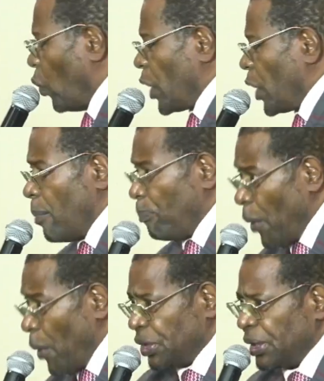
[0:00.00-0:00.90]
are a
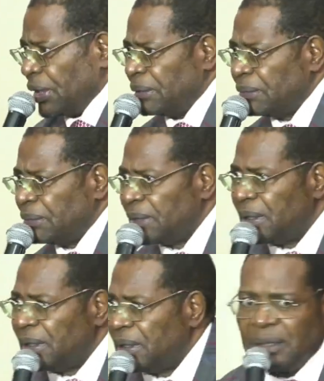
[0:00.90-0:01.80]
body.
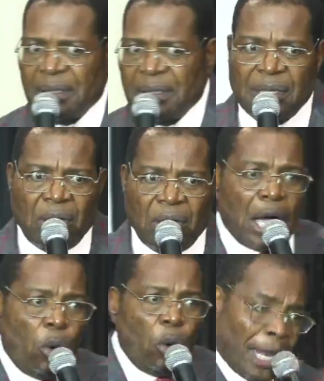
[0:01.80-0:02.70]
We are
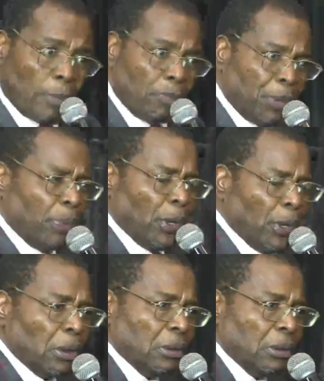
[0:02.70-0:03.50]
one people.